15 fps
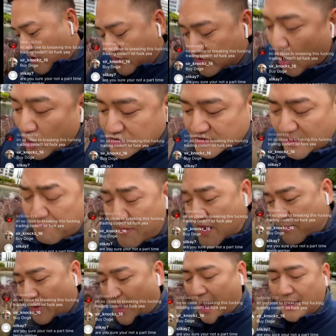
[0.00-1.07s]
you know, those are the
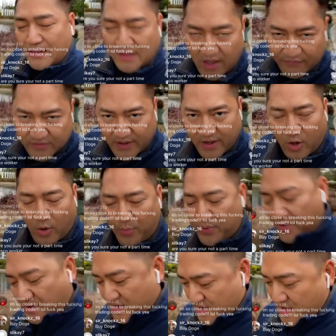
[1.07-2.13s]
people I love to help.